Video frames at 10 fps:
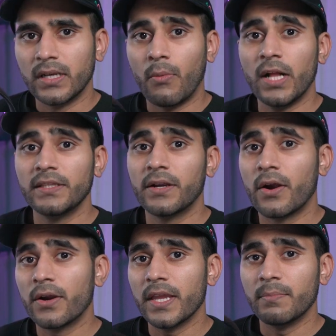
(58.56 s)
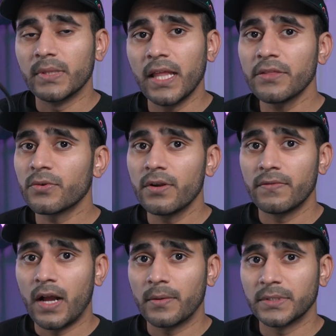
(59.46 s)
Now, while there are a plethora of
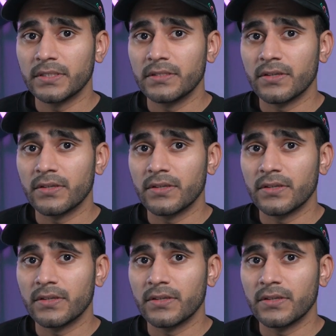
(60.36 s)
options